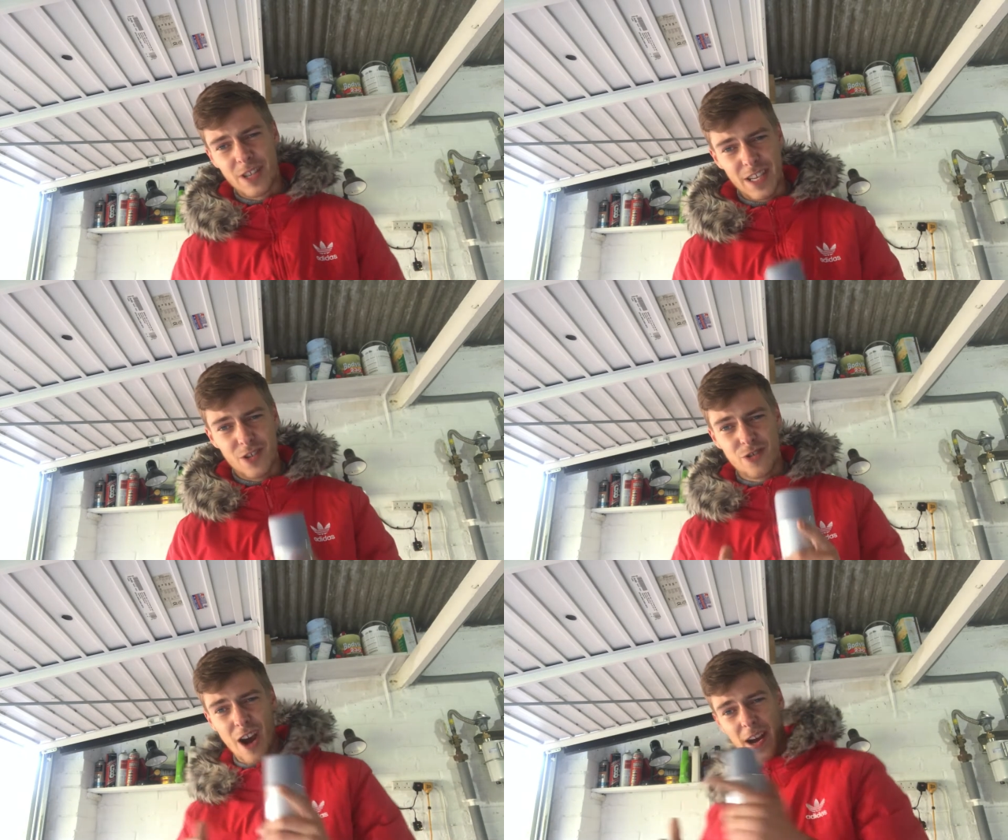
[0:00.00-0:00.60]
let's
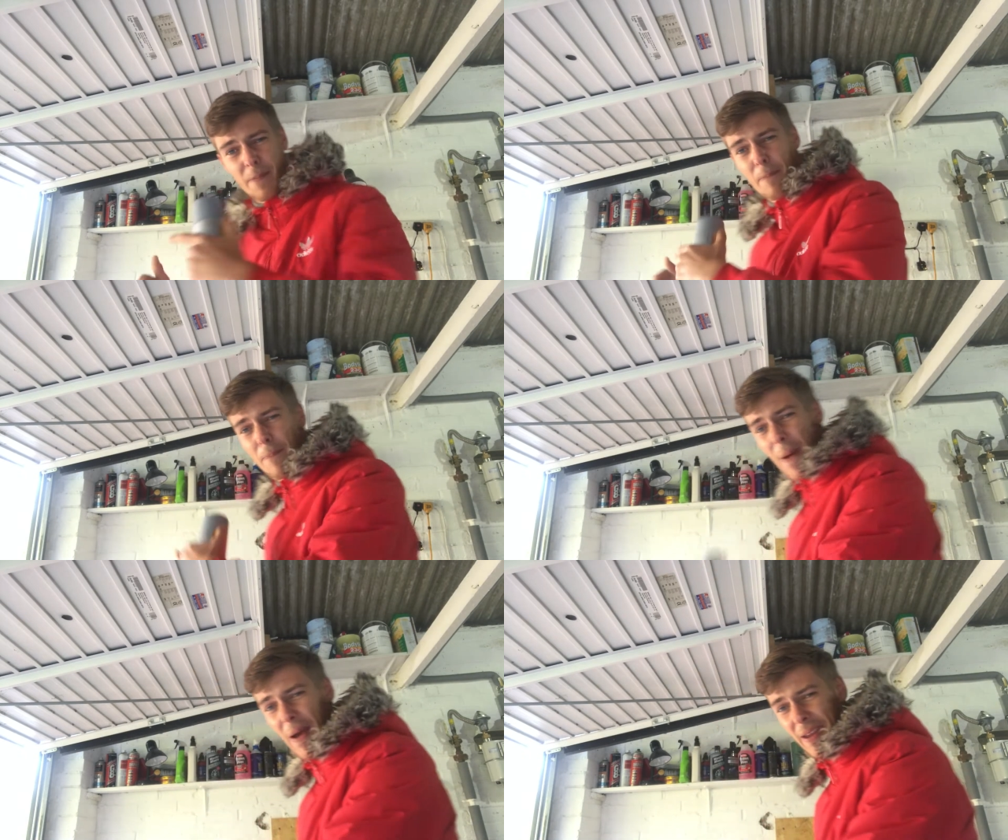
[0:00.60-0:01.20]
crack
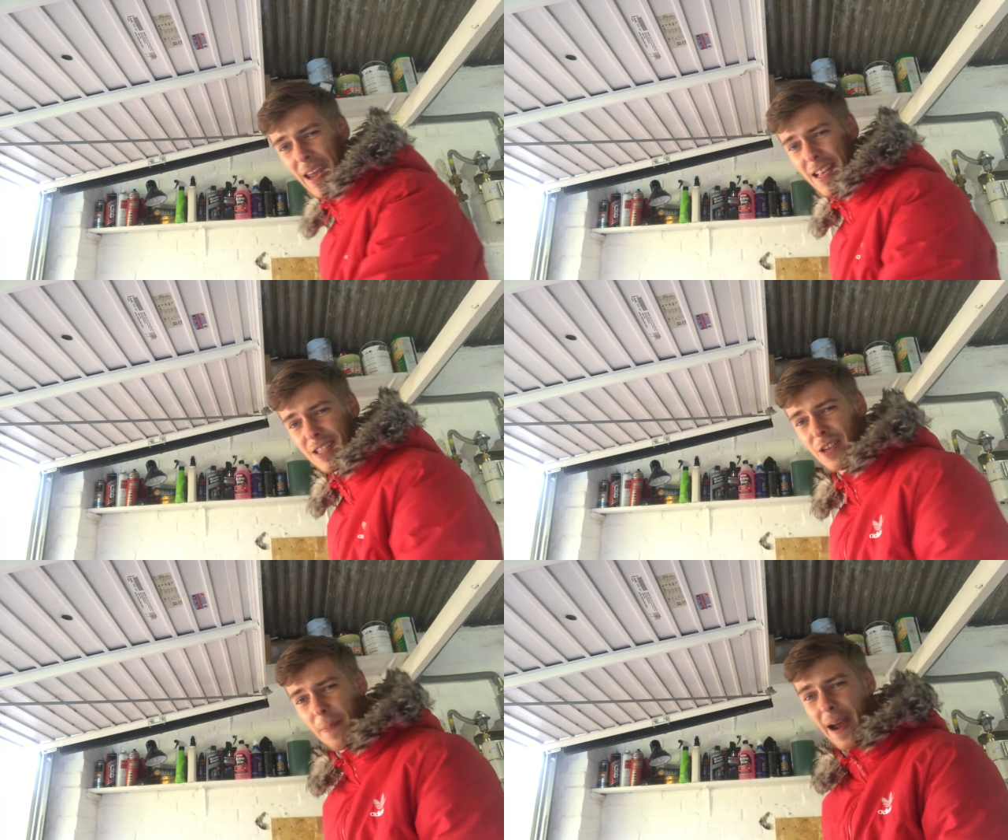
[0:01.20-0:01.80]
back
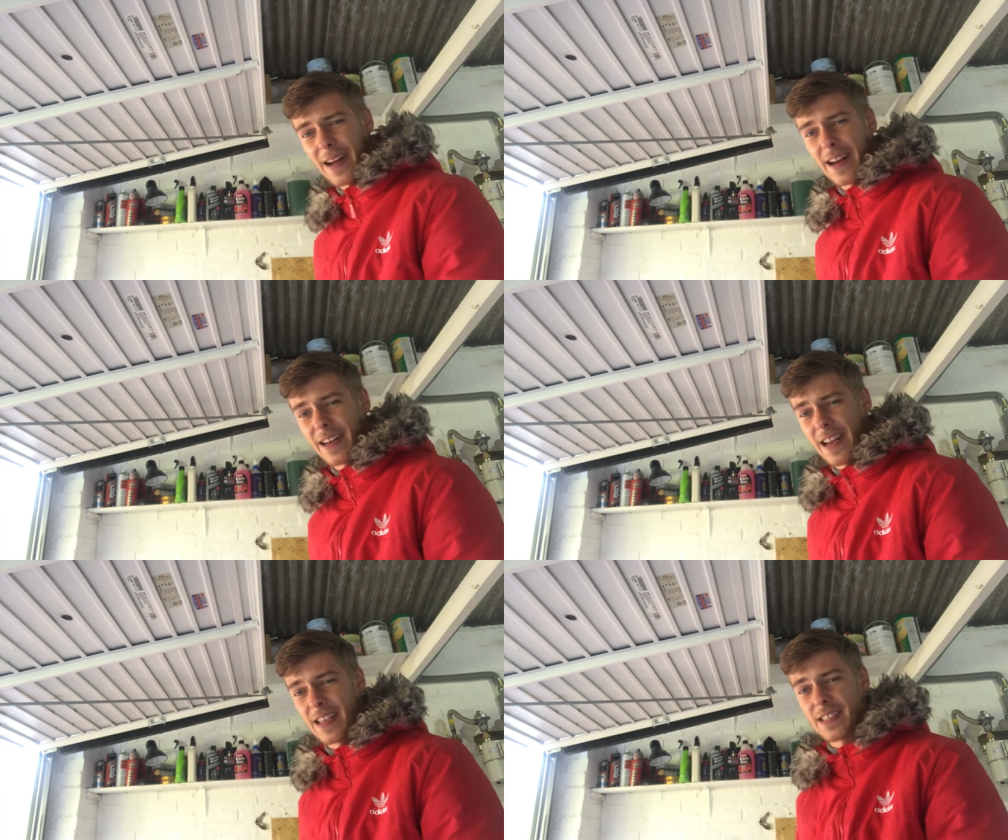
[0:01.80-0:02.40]
into painting
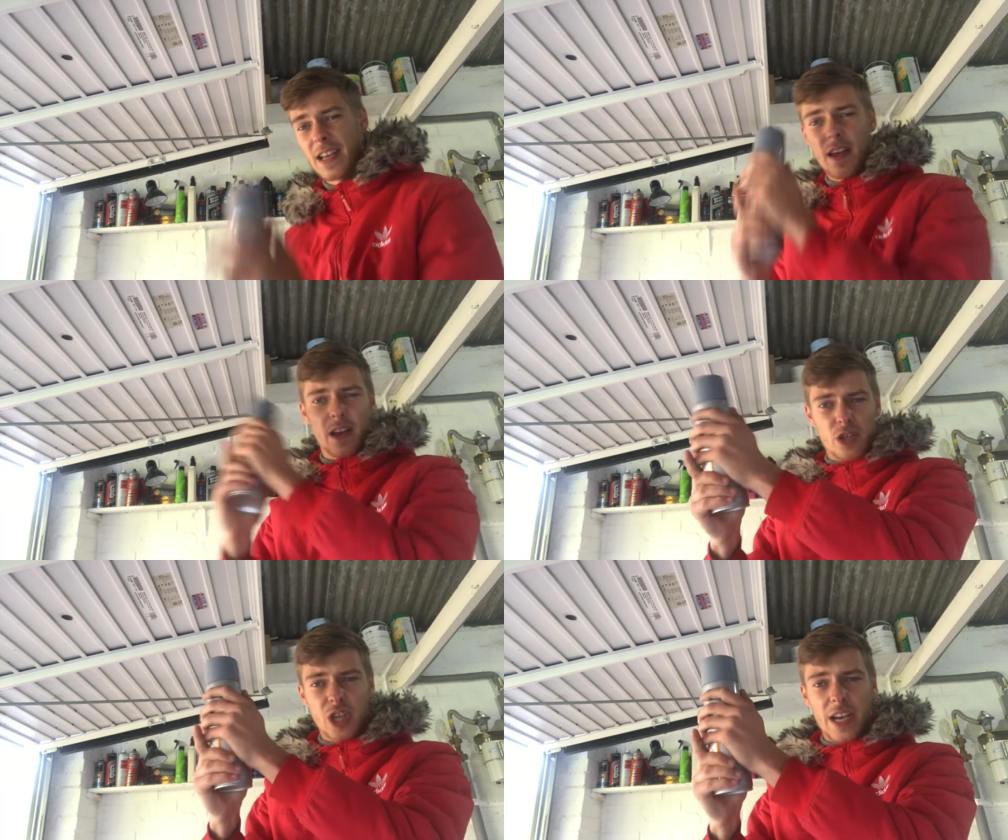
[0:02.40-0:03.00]
this,
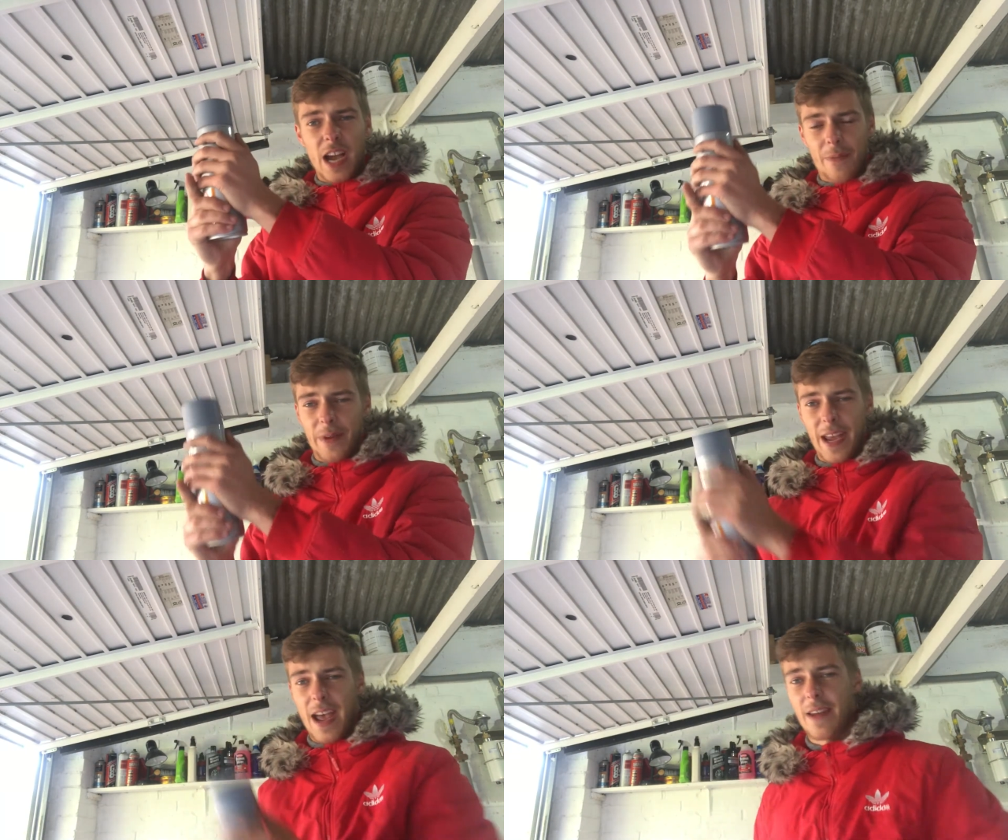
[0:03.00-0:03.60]
shake up the
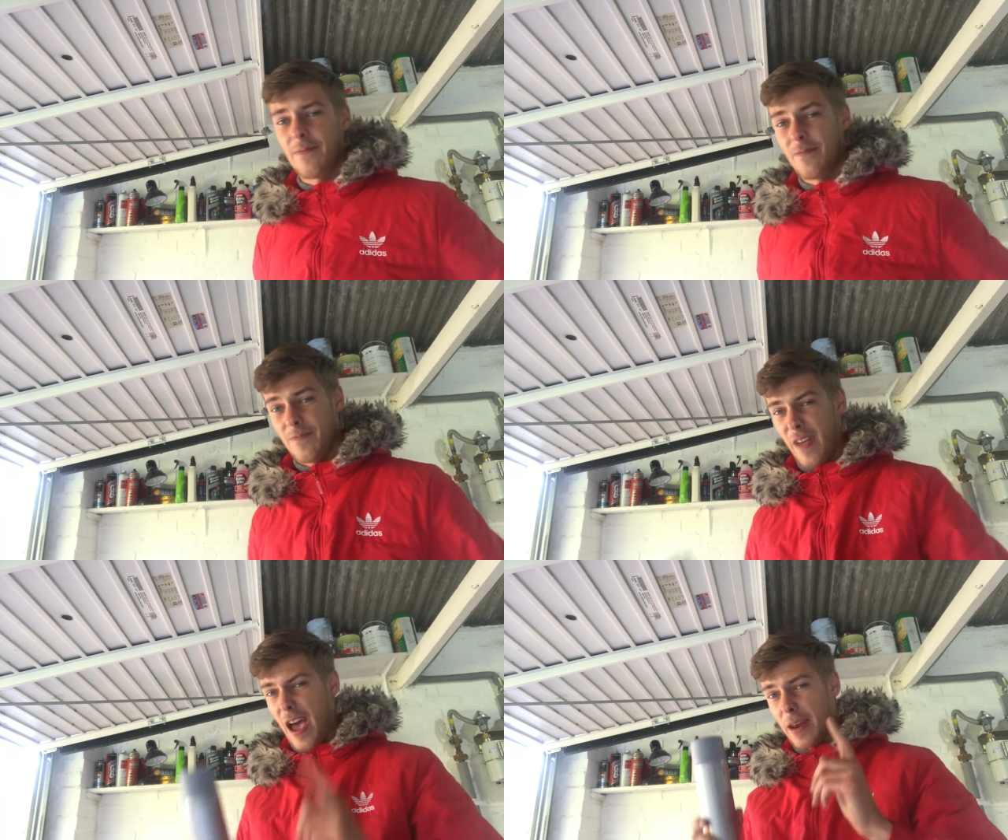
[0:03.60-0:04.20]
can
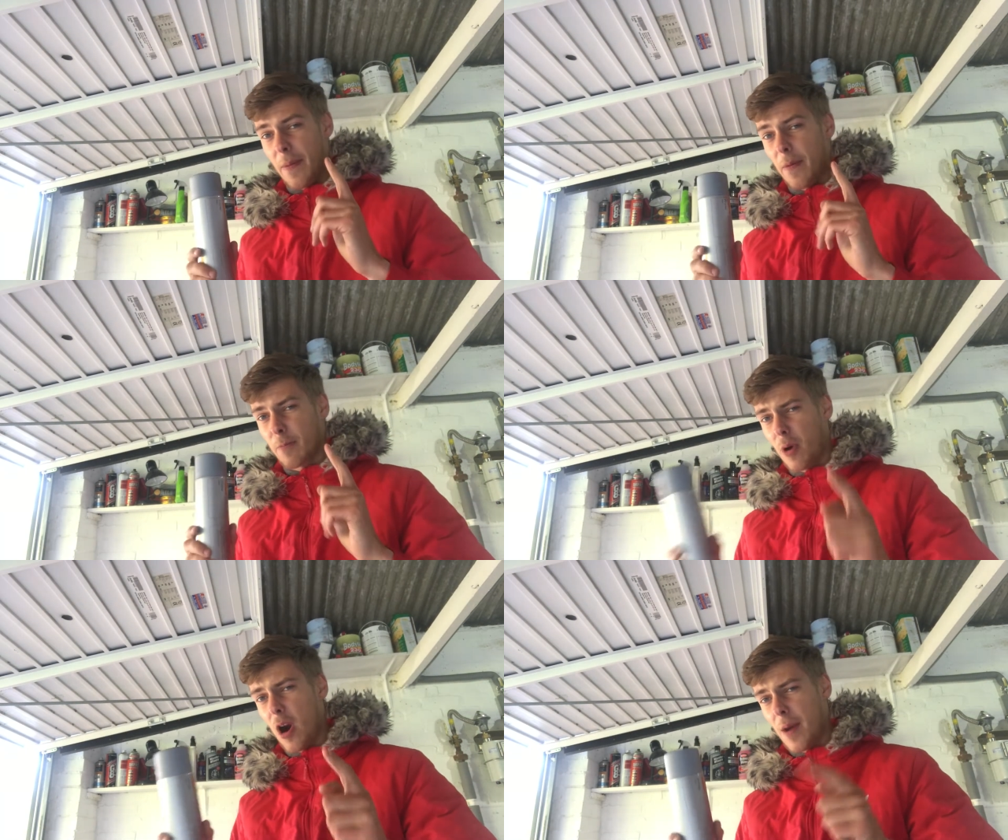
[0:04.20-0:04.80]
and
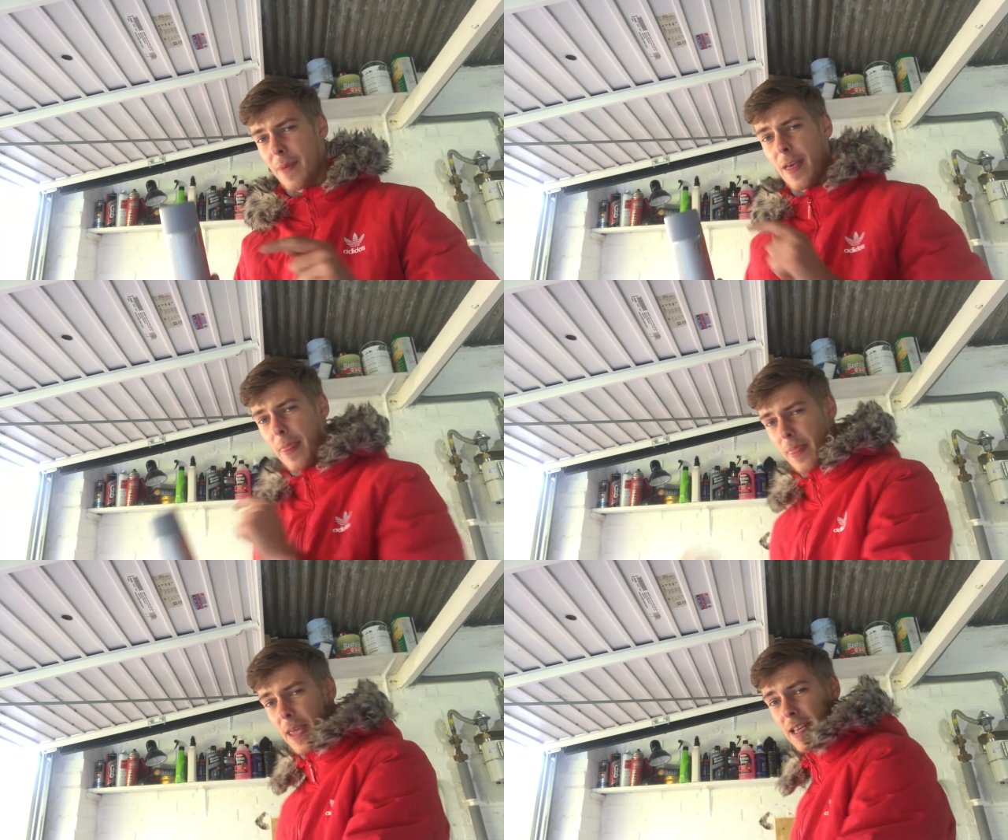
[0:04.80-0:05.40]
prime
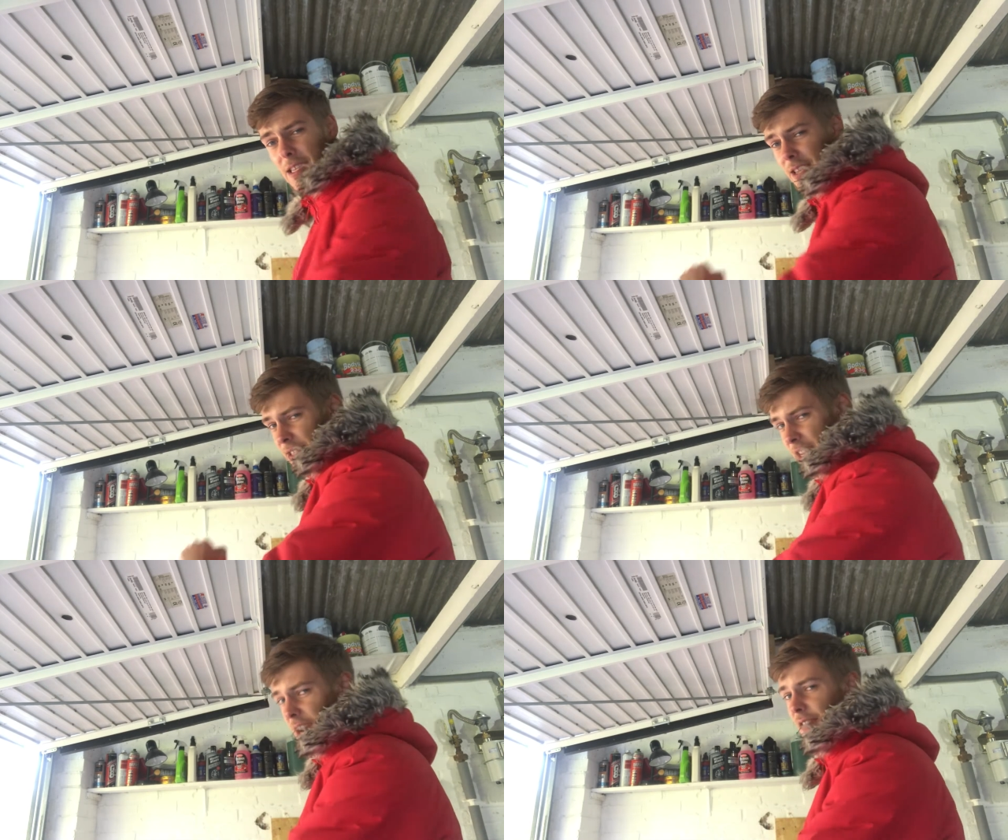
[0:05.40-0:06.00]
these
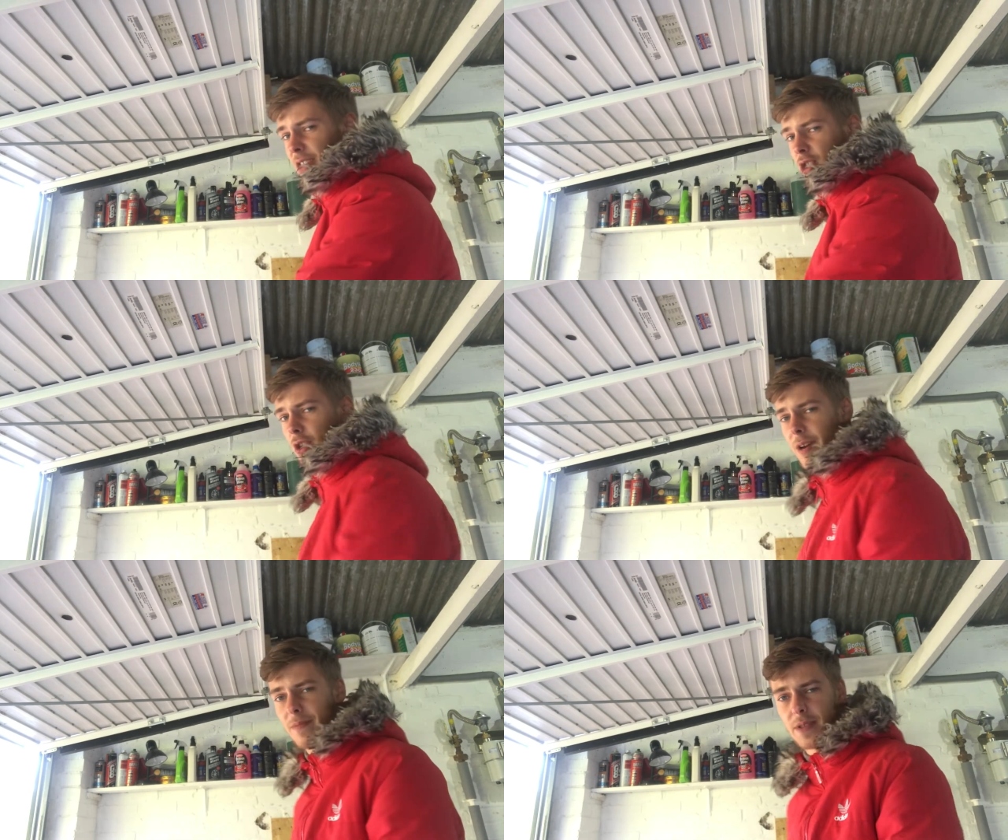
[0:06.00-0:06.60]
interior
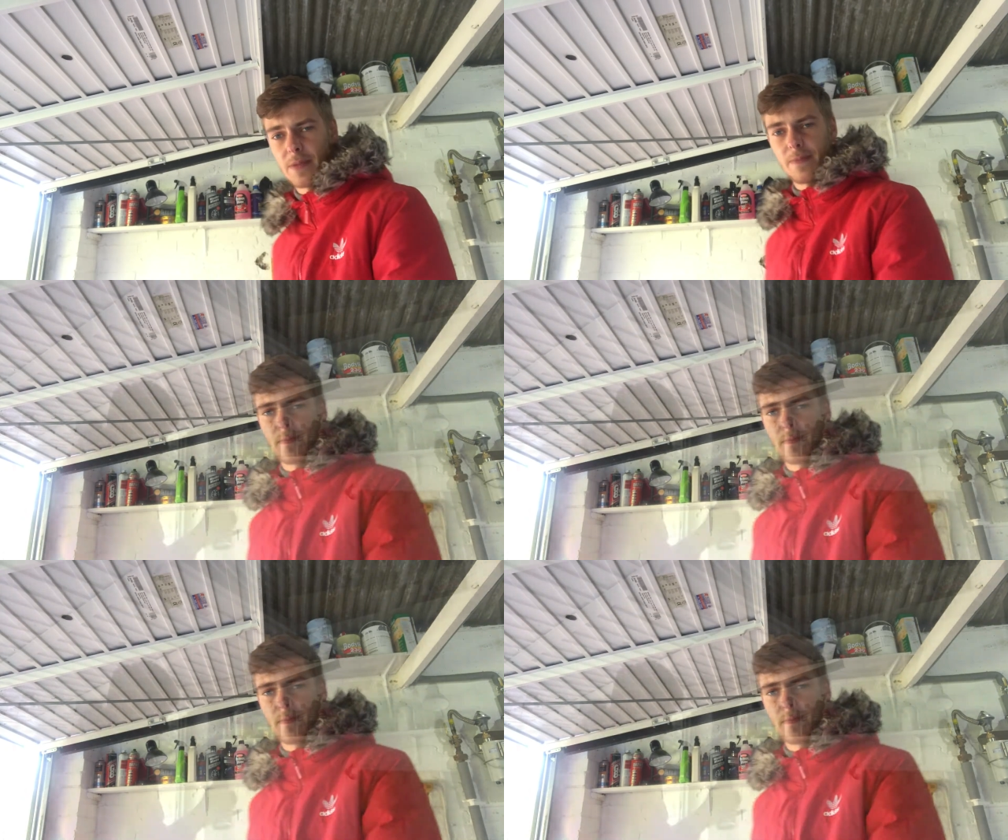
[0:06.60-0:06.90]
trims.